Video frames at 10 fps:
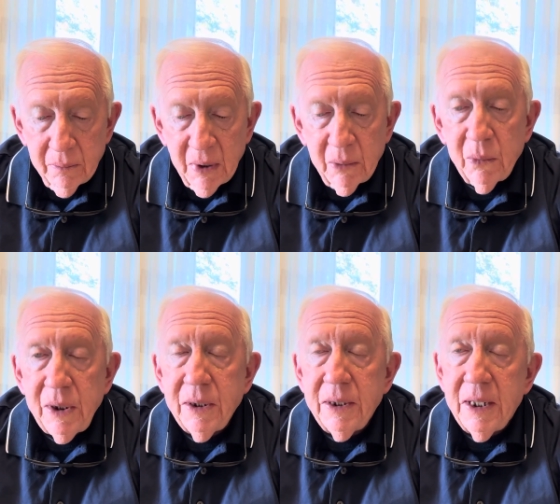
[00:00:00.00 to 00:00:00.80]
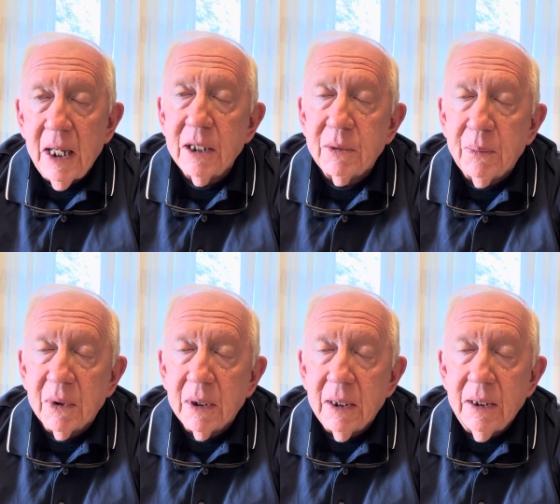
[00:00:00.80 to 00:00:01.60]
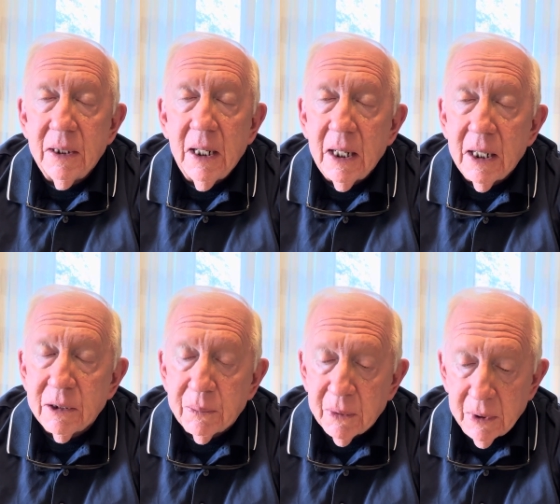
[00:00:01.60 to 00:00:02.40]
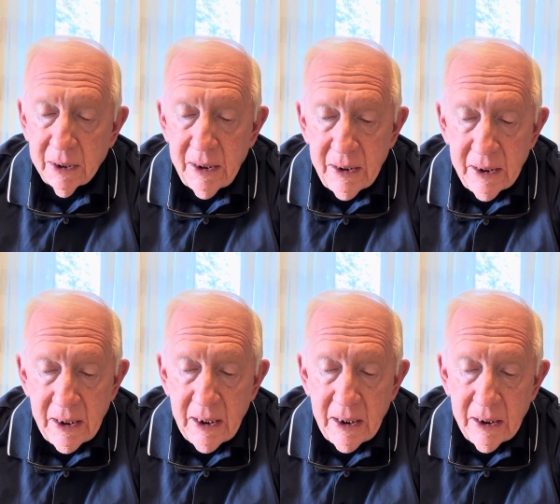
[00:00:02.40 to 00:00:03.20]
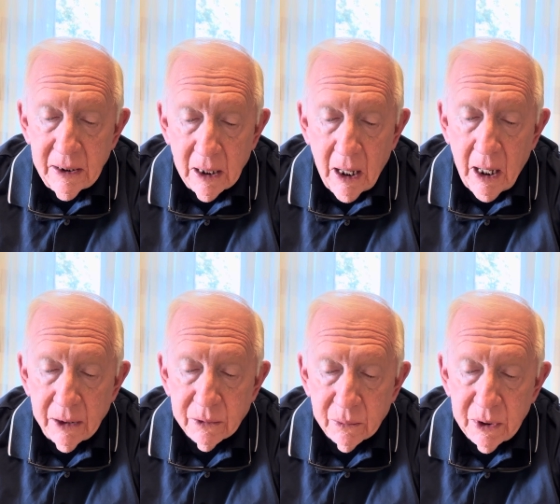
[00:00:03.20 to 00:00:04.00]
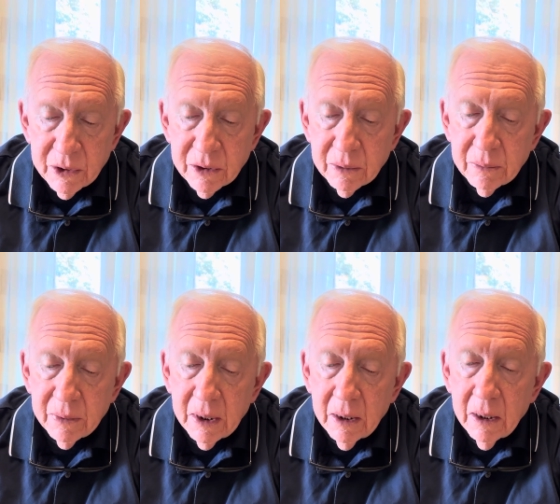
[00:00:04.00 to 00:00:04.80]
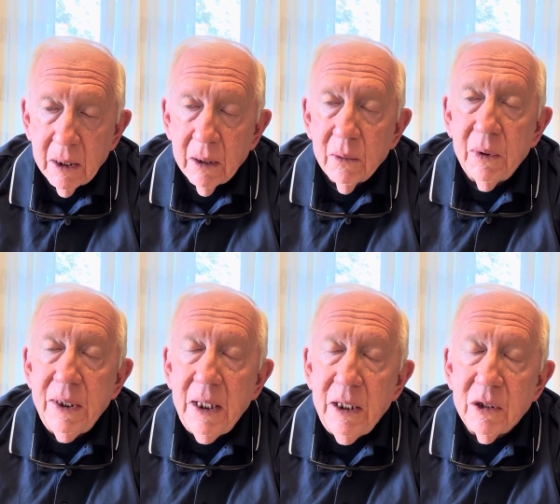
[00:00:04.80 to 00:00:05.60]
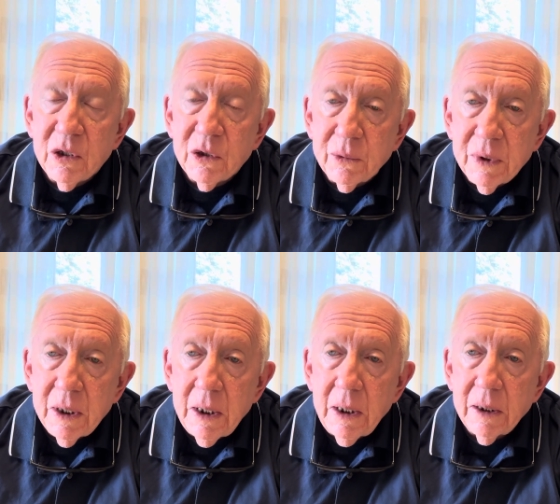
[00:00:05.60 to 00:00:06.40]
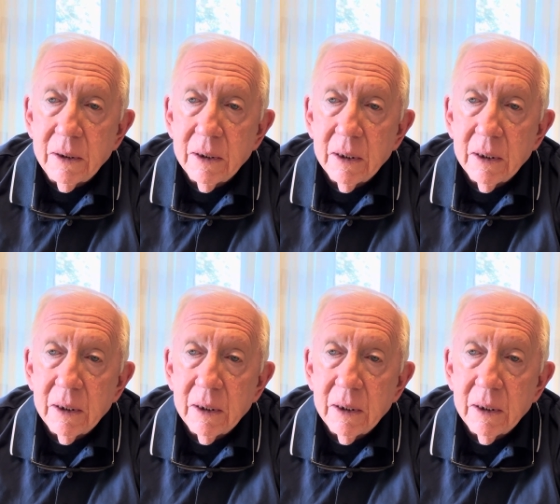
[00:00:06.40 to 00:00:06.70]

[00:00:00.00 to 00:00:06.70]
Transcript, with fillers: but we desperately, desperately need God's wisdom. We need His strength.